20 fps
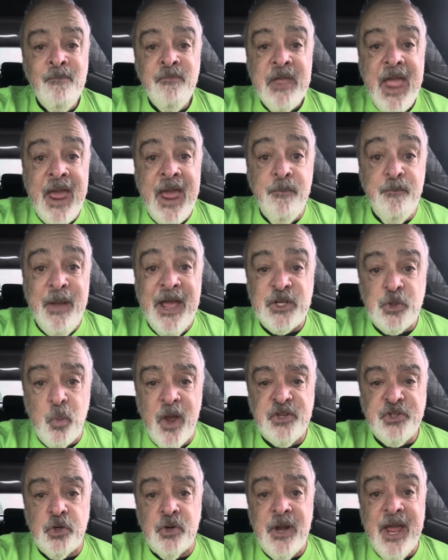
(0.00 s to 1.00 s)
and Best
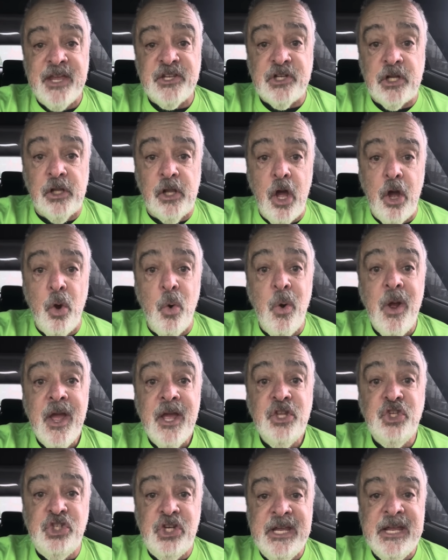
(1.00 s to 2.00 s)
Western has Glow,
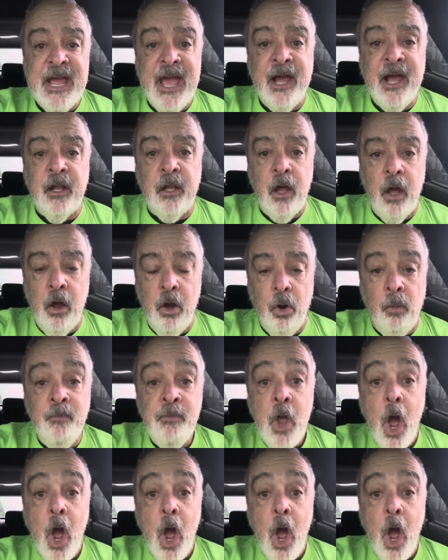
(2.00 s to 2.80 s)
G-L-O.